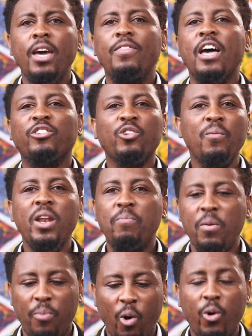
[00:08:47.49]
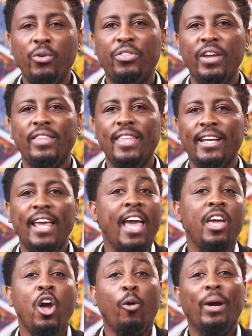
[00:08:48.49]
There are so many people who think that,
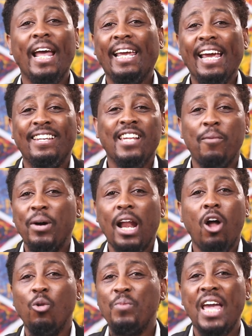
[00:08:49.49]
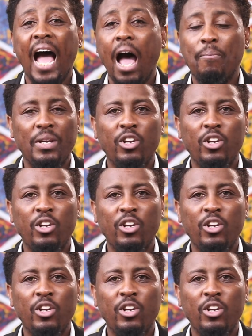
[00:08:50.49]
hey, when I get someone, I'll be happy.